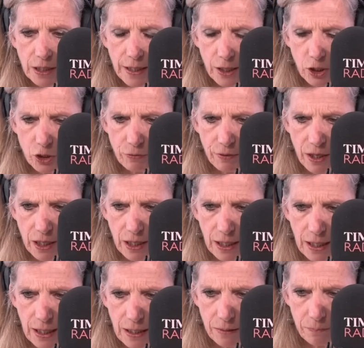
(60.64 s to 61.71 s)
lecturer
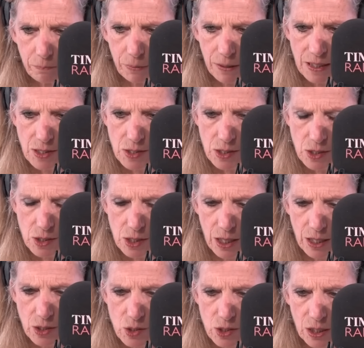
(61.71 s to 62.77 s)
in peace,
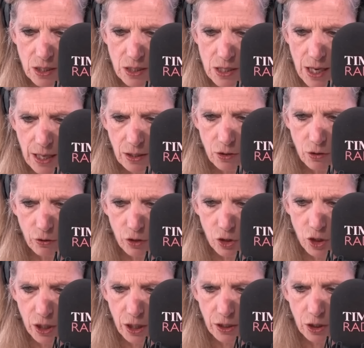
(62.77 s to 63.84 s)
science and
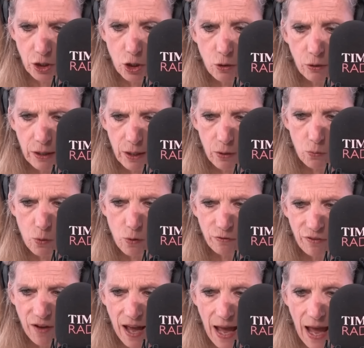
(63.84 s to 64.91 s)
technology and a nuclear
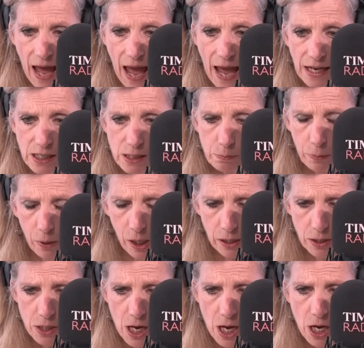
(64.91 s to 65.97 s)
warfare
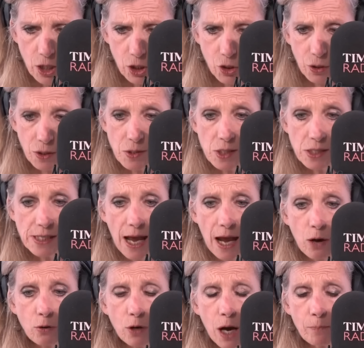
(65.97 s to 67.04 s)
expert, joins us
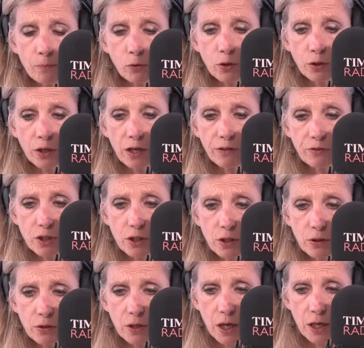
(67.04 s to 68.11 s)
now. Good
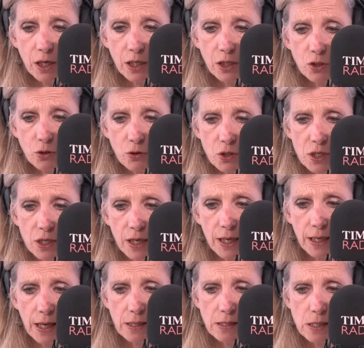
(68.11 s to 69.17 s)
afternoon, Dr.
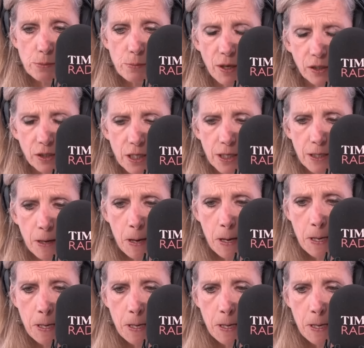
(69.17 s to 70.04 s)
Alexis-Martin.